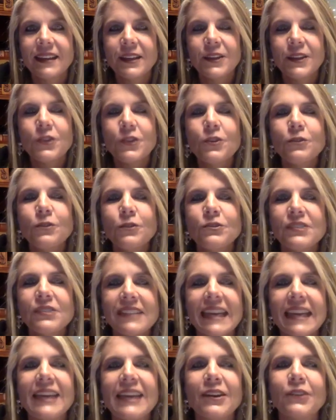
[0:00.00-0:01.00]
You
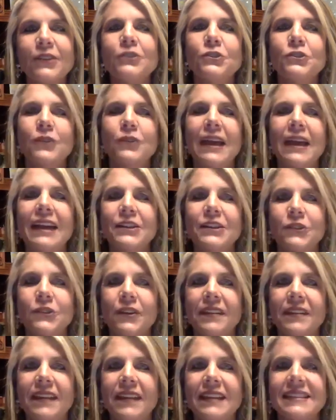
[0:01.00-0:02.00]
stayed on track
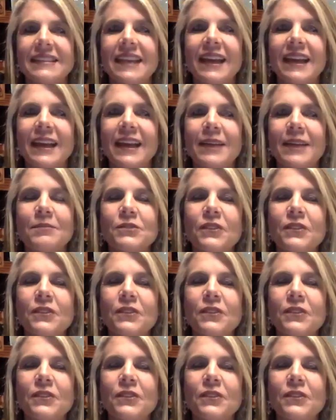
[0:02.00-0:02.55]
during that time.